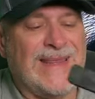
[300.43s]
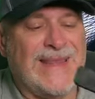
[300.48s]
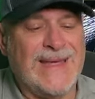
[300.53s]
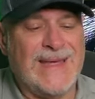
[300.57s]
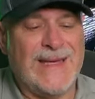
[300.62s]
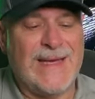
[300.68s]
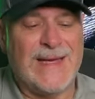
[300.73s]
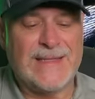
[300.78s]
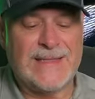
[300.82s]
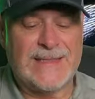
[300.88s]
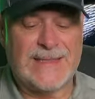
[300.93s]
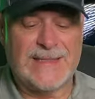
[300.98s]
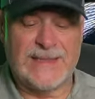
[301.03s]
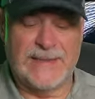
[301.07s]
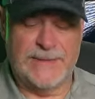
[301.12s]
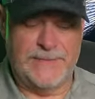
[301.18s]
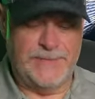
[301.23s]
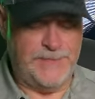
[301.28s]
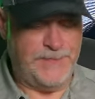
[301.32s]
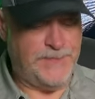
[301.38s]
this
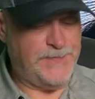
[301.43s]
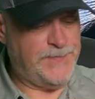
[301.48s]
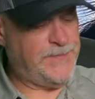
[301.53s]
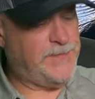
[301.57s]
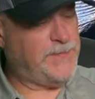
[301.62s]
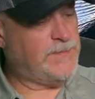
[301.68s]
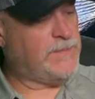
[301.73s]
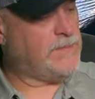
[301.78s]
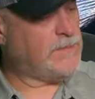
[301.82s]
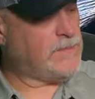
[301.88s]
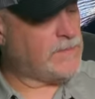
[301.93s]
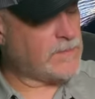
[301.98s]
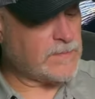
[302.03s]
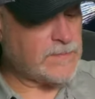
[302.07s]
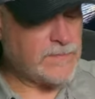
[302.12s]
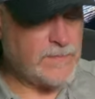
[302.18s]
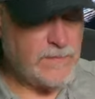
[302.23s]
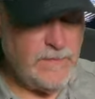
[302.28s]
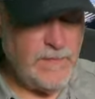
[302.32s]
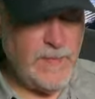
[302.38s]

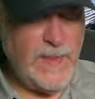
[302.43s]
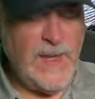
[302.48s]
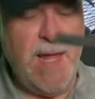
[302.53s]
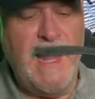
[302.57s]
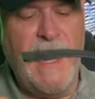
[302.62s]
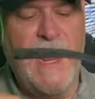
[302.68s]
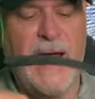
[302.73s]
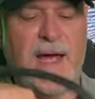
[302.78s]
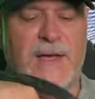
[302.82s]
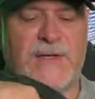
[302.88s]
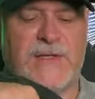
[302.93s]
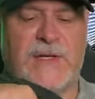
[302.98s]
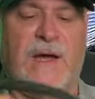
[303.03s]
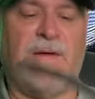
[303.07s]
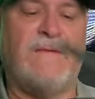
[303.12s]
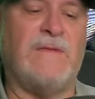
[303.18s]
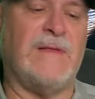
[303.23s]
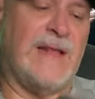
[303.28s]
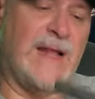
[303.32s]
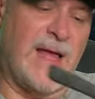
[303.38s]
has a
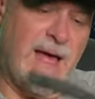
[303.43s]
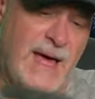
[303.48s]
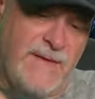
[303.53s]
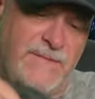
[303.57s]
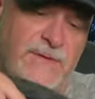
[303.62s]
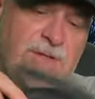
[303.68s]
lot of